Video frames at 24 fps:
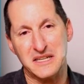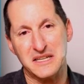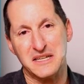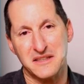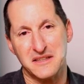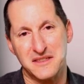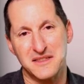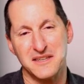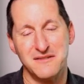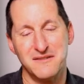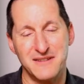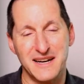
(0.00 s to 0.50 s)

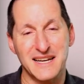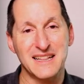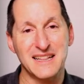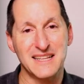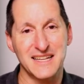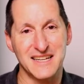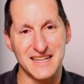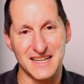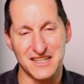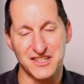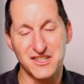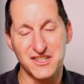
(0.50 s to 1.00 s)
Theoretically, it's
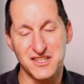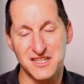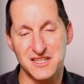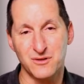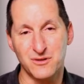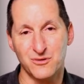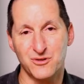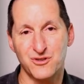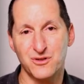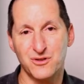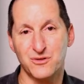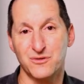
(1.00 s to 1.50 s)
actually still
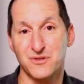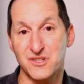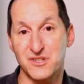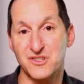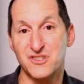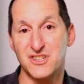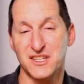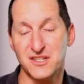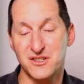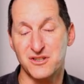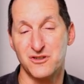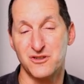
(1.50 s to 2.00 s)
true as
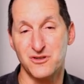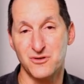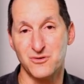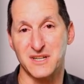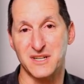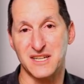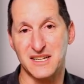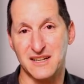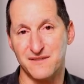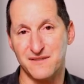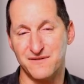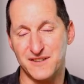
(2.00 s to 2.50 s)
just doing
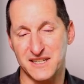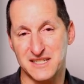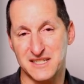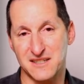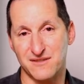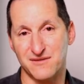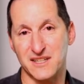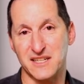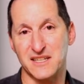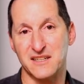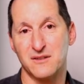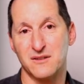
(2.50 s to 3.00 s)

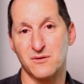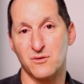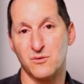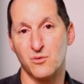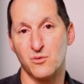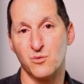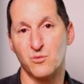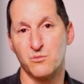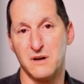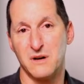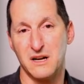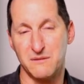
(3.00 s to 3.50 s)
effectively
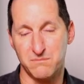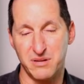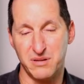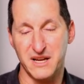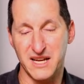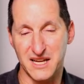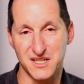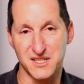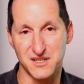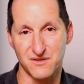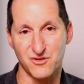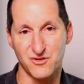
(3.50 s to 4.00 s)

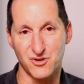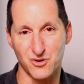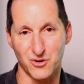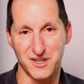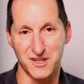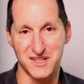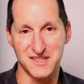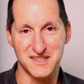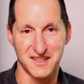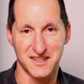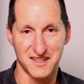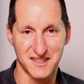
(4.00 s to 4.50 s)
pairs of
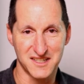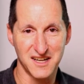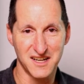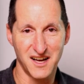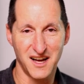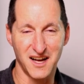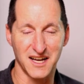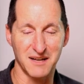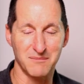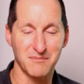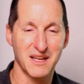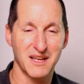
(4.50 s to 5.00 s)
joins at a
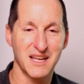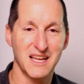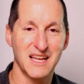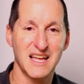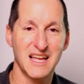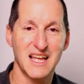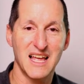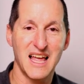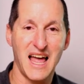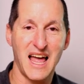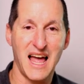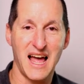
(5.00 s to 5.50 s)
time.
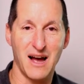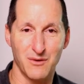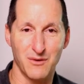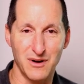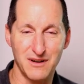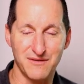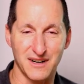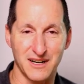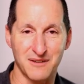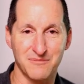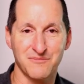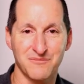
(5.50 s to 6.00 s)

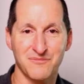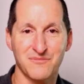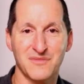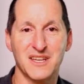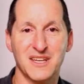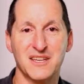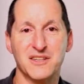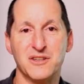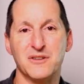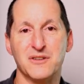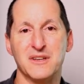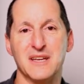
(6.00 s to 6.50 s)
However,
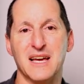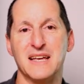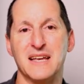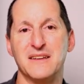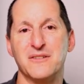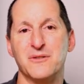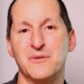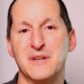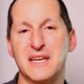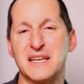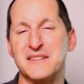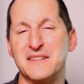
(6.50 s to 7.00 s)
you
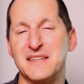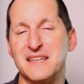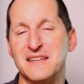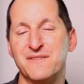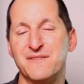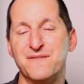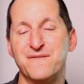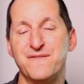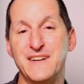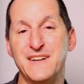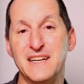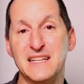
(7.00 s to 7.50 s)
get the
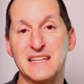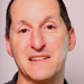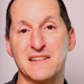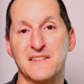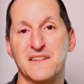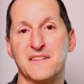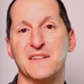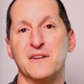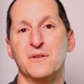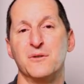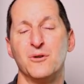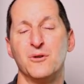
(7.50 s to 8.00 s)
feeling that
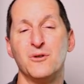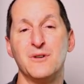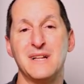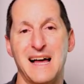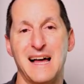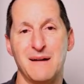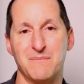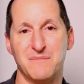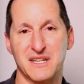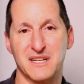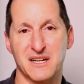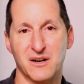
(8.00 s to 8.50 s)
they're all
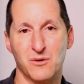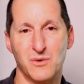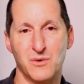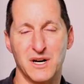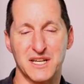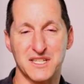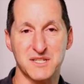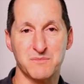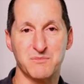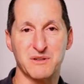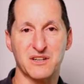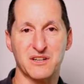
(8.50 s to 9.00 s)
happening at
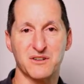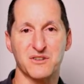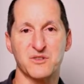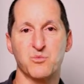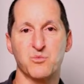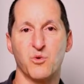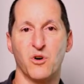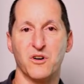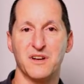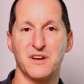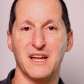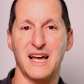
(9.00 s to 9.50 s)
once, because
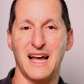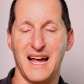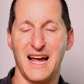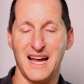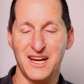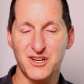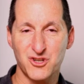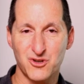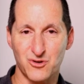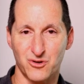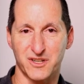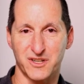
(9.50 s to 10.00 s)
what a
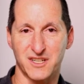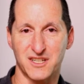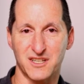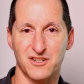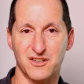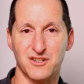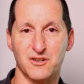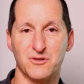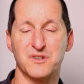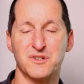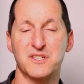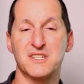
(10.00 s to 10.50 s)
hash join can
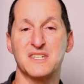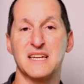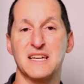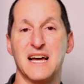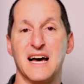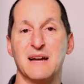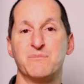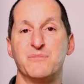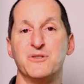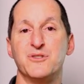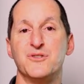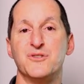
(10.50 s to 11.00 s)
do is
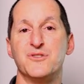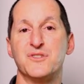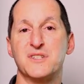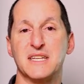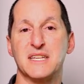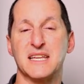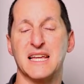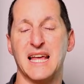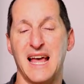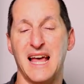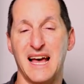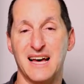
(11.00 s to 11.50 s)
start producing
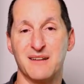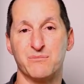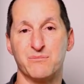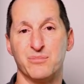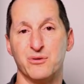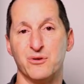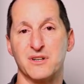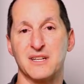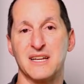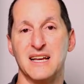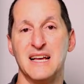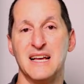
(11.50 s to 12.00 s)

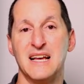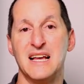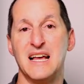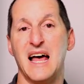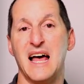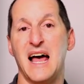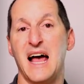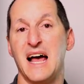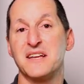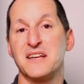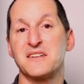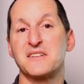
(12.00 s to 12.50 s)
output
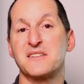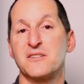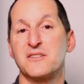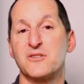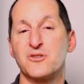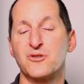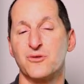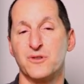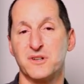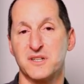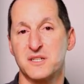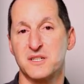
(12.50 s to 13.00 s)
as the
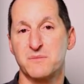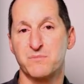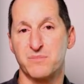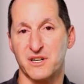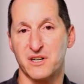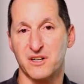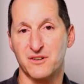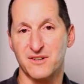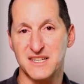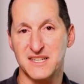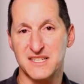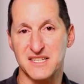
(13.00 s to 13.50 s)
join is
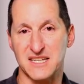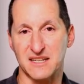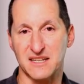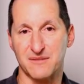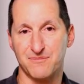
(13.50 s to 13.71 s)
progressing.